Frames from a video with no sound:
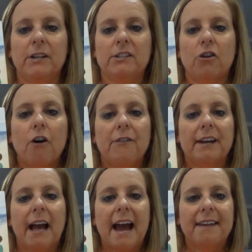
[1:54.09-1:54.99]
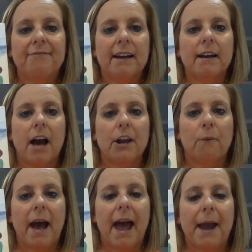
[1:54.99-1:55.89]
It's called The Kite That Got
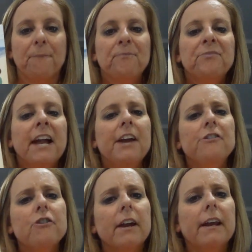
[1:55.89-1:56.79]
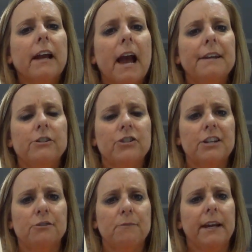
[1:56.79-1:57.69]
Away. And you're going to kind of
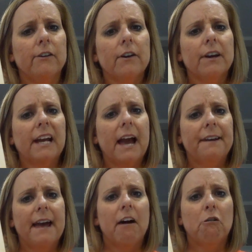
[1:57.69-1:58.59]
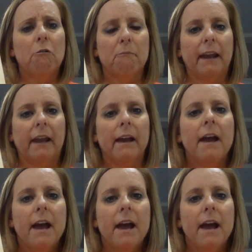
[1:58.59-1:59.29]
judge me. You're going to kind of help me.